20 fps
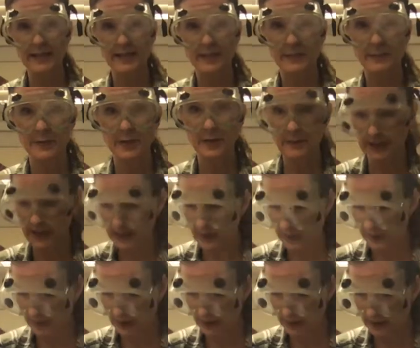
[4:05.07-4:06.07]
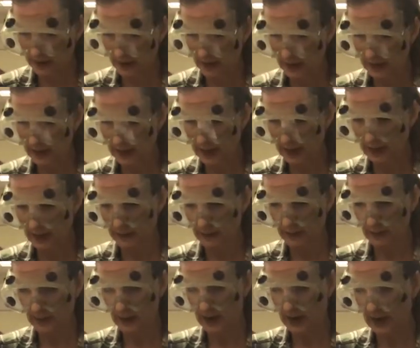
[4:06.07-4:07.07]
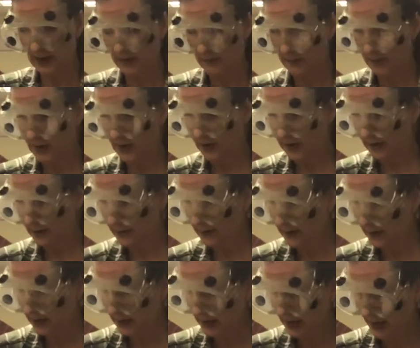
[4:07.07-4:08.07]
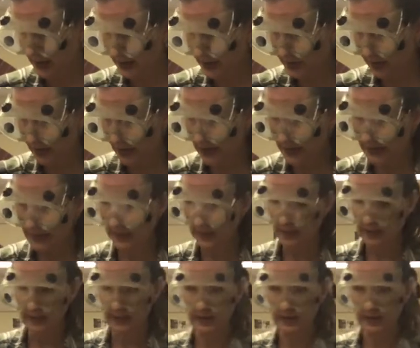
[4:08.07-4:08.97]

experiment, we're going to be using barium nitrate,